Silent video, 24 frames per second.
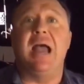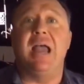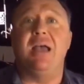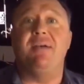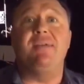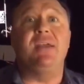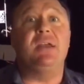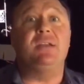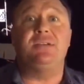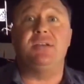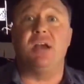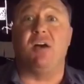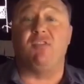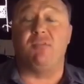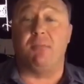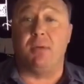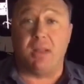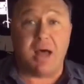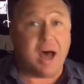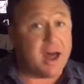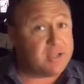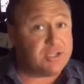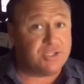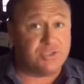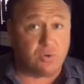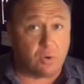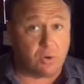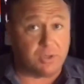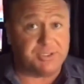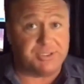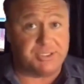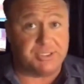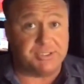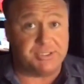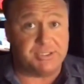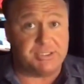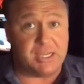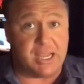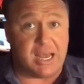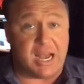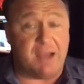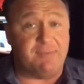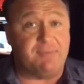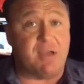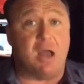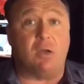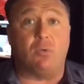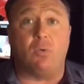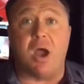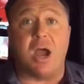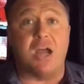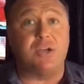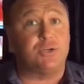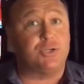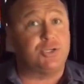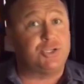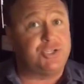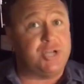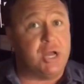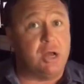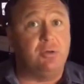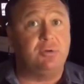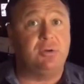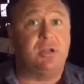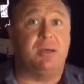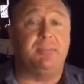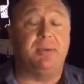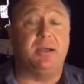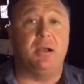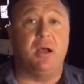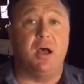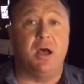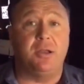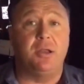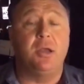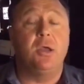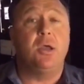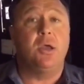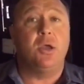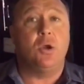have intel from a lot of sources, and I've got Roger Stone coming on,